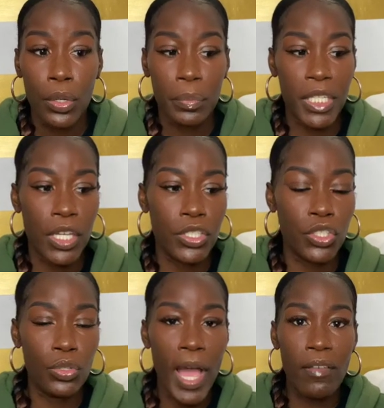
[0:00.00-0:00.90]
because
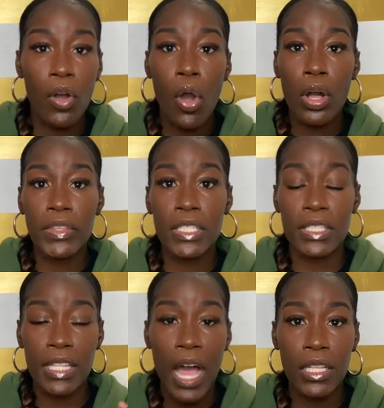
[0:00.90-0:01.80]
you have all this
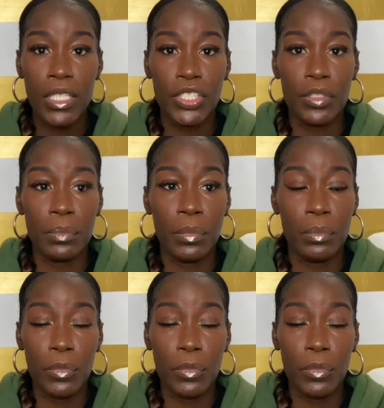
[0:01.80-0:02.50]
knowledge and